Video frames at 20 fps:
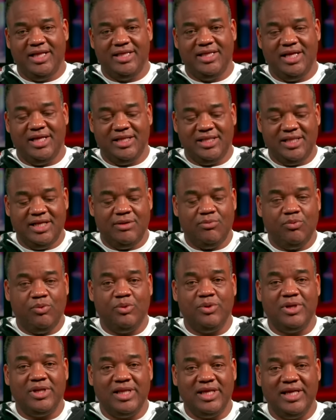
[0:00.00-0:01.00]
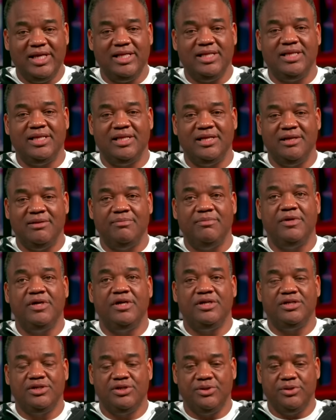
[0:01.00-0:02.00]
that will lead them
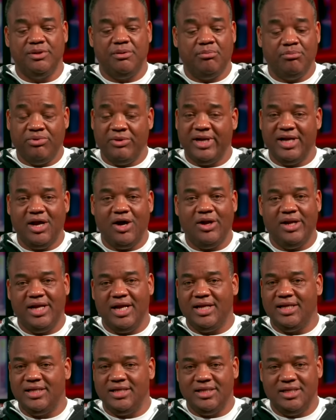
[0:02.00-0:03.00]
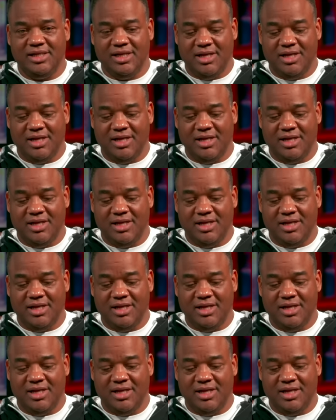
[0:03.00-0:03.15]
to bring all that